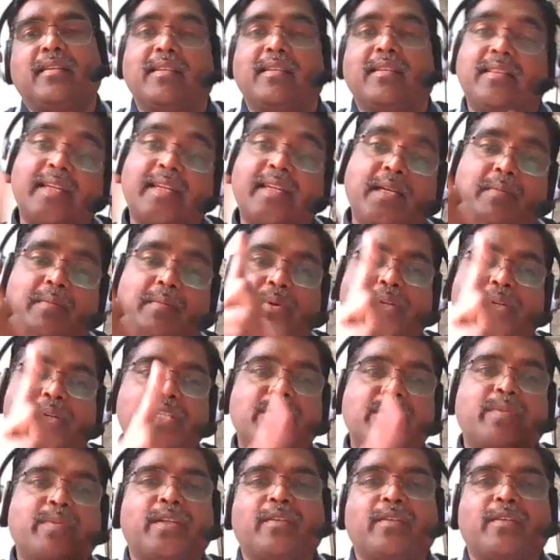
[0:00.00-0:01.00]
That boy
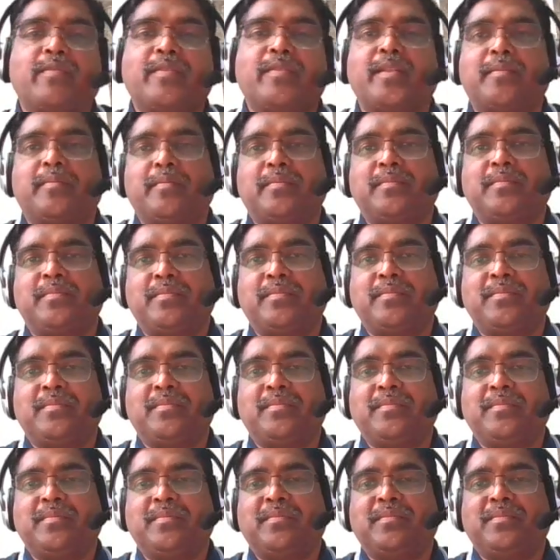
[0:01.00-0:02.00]
is one of them
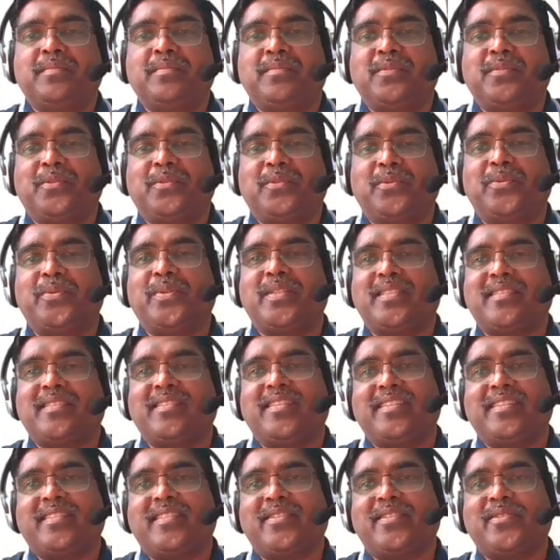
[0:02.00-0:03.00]
who is
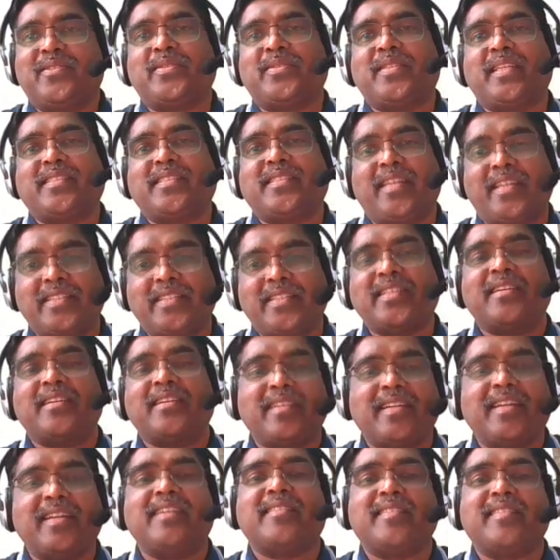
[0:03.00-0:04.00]
selected. This is such a
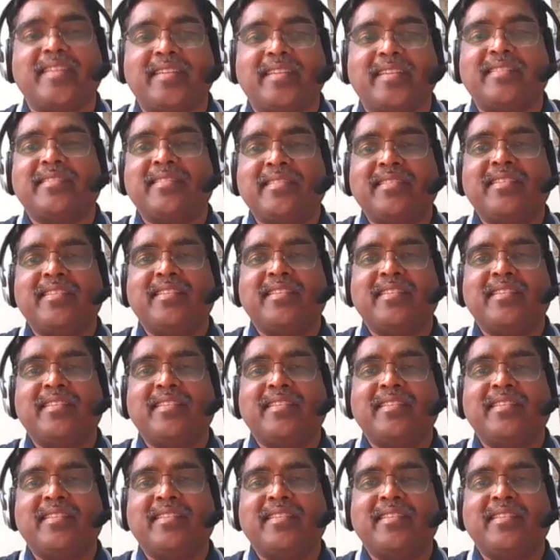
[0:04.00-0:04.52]
great thing.